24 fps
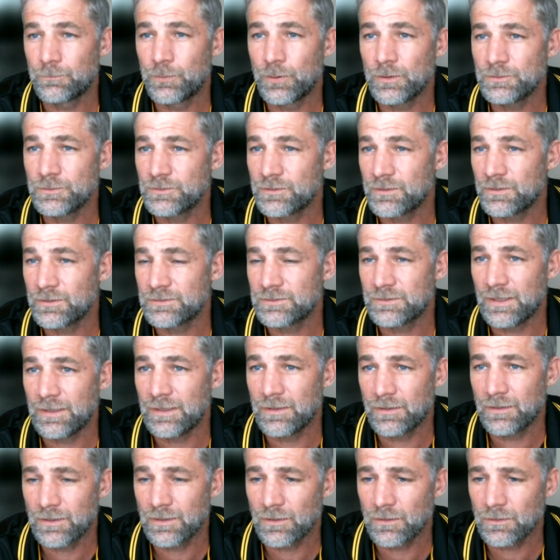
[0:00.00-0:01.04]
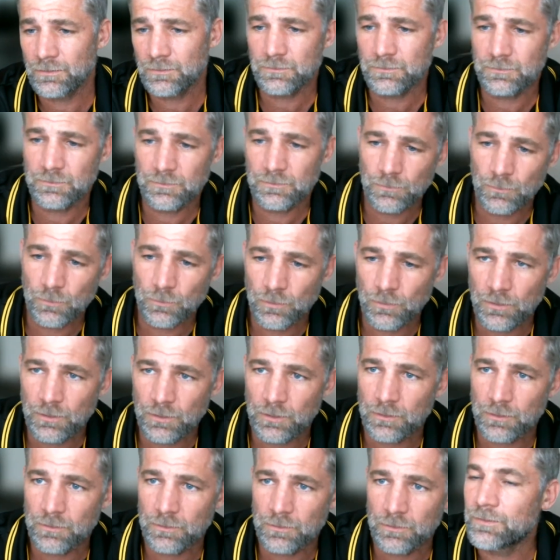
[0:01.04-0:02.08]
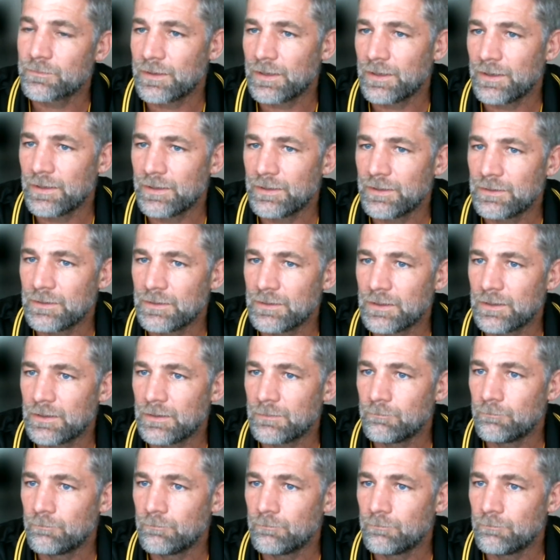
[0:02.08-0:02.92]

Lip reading: push the state of the art or provide